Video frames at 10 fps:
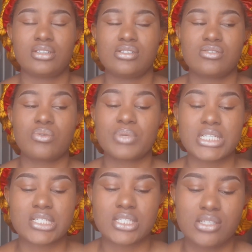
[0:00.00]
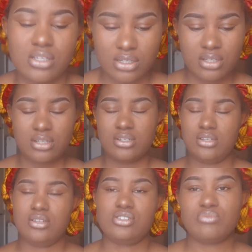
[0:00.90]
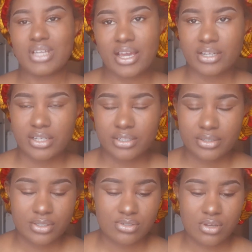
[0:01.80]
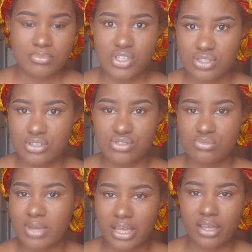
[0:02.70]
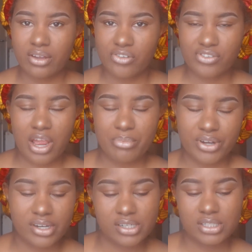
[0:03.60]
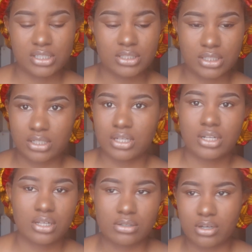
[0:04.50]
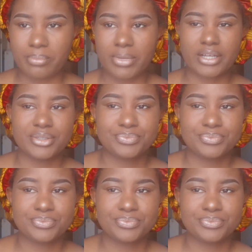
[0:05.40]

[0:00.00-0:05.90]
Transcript: So please, you should be guided. So I'm just going to do my hair off camera and then I'll come back.